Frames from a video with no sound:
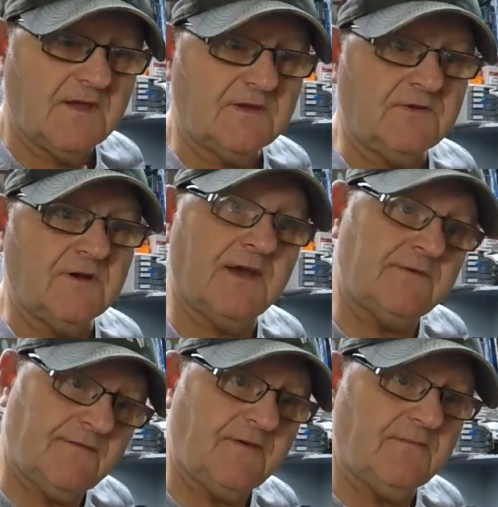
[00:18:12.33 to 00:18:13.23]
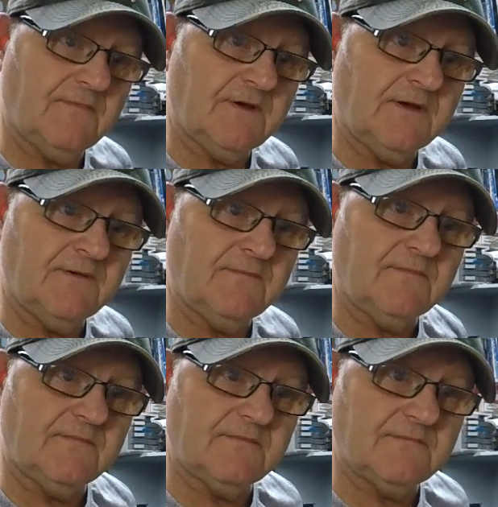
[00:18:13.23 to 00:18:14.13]
You know, I'd have a
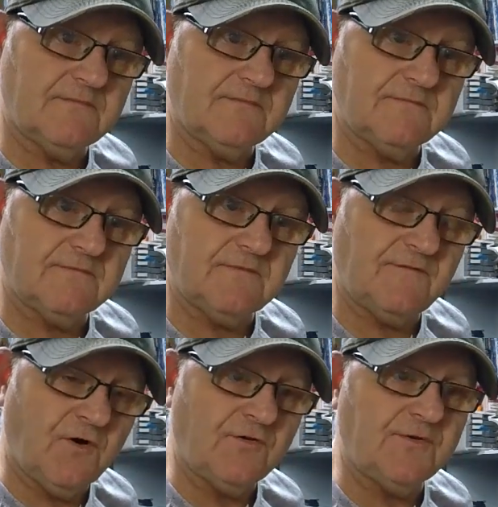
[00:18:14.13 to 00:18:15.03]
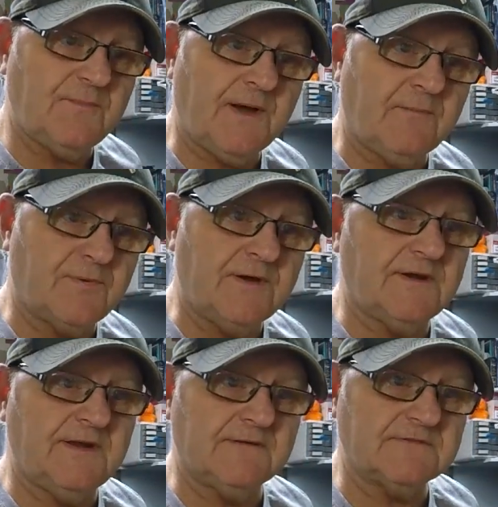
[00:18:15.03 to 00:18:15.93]
£400 printer
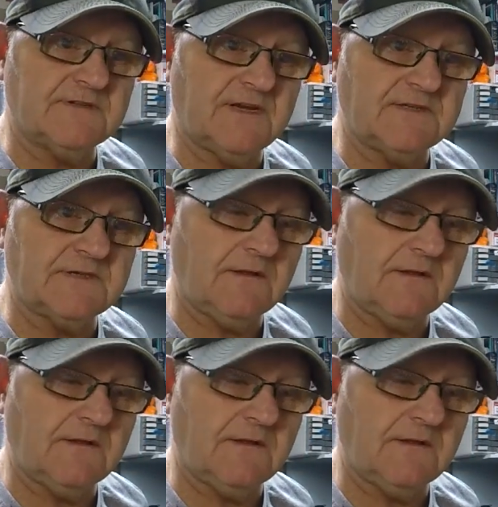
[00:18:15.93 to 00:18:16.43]
downstairs